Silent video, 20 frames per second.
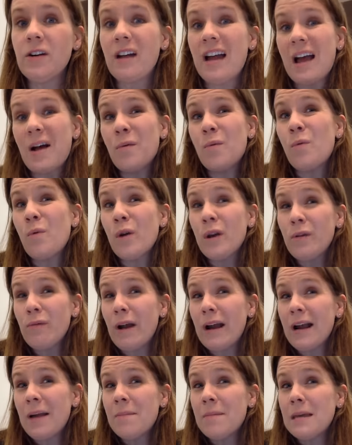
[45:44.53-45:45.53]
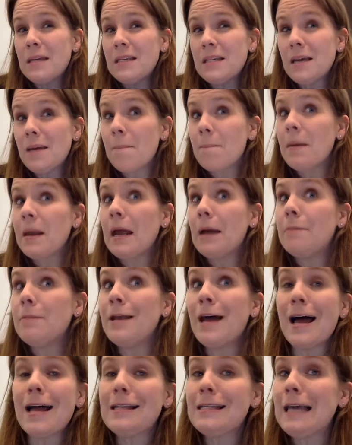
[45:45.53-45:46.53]
I would recommend it, but I'm
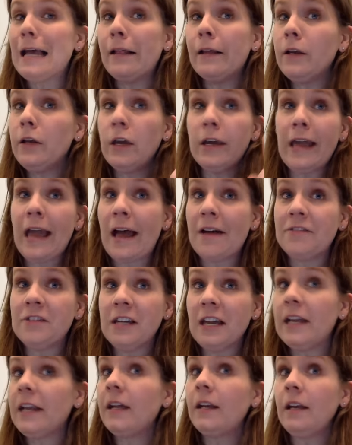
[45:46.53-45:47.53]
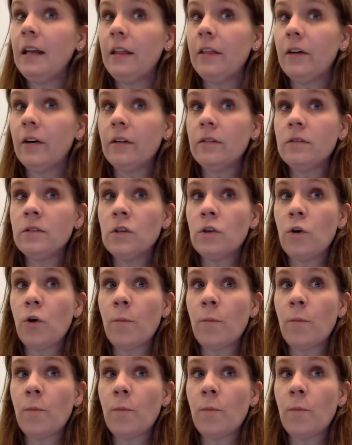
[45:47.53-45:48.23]
not telling you you have to it.